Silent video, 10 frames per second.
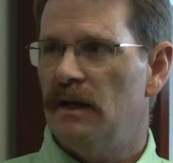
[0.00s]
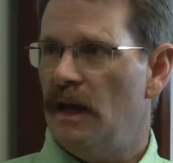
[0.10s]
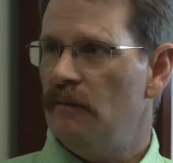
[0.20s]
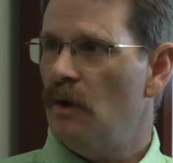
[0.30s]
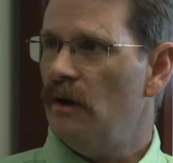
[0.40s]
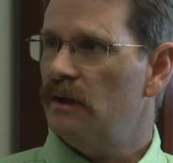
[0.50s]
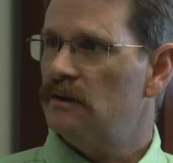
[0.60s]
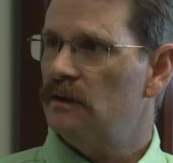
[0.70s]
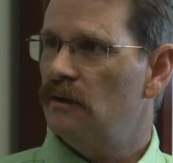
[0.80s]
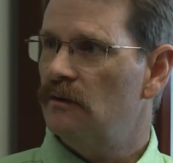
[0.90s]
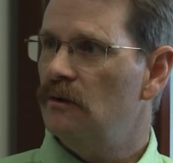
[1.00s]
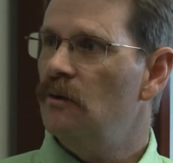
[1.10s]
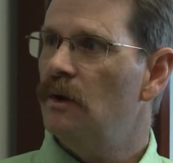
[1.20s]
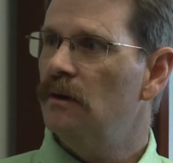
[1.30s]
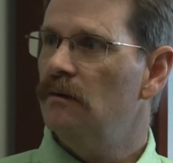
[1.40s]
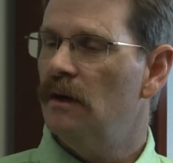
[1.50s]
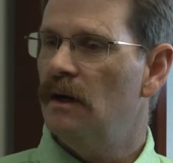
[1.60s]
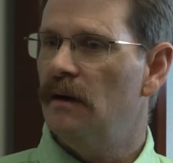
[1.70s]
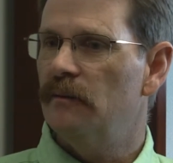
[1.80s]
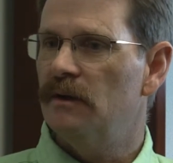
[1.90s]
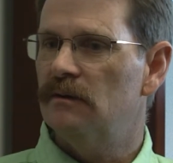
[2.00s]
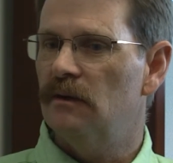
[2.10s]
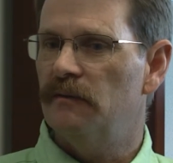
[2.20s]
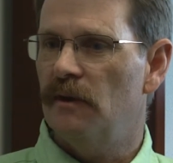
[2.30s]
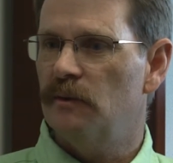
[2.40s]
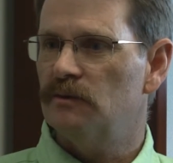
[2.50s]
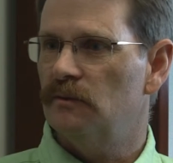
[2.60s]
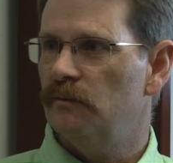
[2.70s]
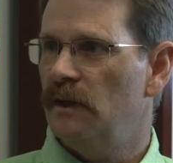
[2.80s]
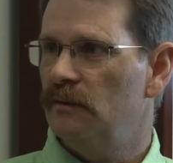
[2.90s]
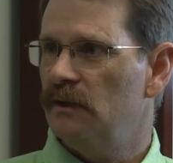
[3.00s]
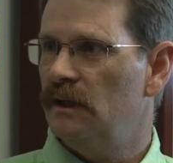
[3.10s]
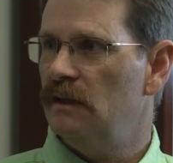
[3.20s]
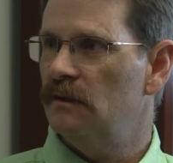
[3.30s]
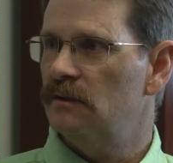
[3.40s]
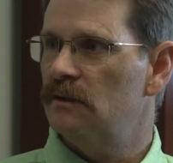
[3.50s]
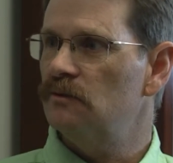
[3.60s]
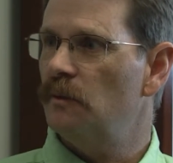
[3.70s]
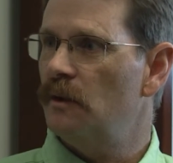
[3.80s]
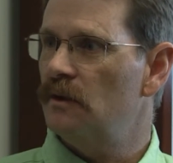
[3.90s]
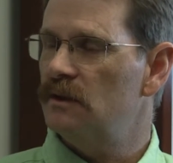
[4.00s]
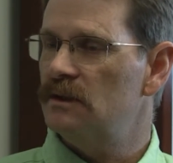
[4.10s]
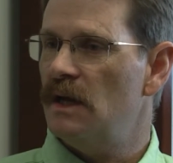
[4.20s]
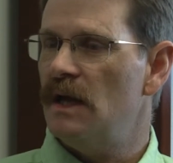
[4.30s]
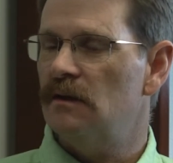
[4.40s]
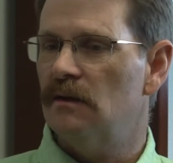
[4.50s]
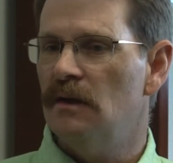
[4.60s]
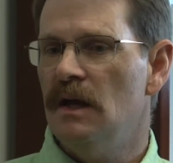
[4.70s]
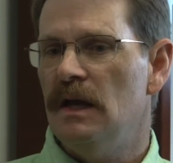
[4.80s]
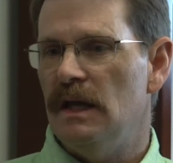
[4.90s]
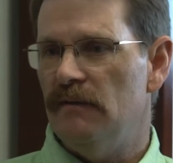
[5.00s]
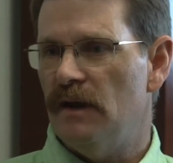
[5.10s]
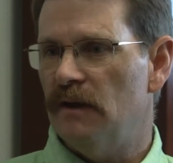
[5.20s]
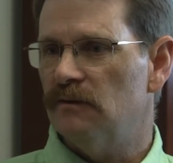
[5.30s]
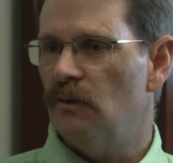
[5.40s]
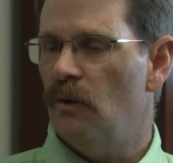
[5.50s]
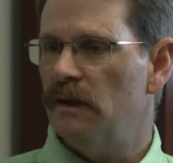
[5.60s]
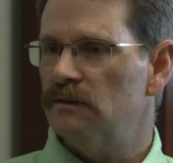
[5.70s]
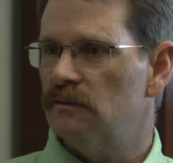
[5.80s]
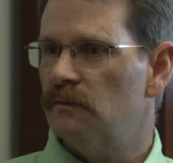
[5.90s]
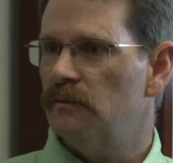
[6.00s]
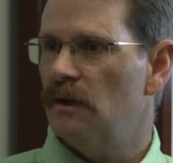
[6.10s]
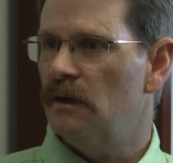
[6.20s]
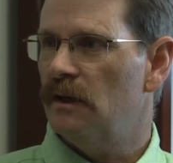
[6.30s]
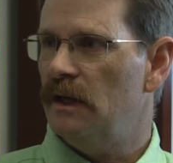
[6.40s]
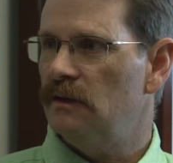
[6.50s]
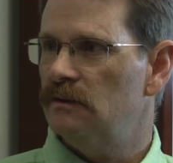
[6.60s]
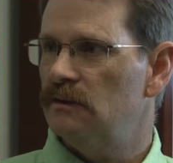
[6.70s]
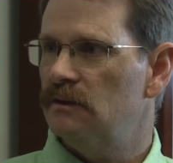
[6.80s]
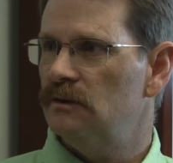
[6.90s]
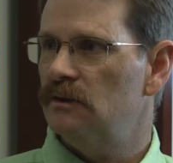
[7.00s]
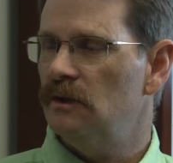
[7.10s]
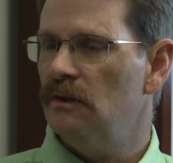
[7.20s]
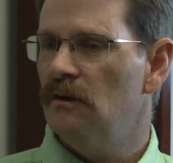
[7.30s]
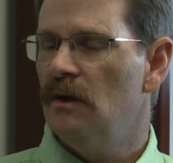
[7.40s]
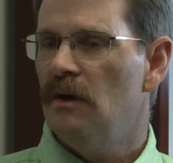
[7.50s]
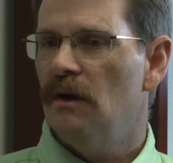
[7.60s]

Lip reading: CanMark is another new one that farmers will be able to get in the central part of the state and even out into western Kansas this year.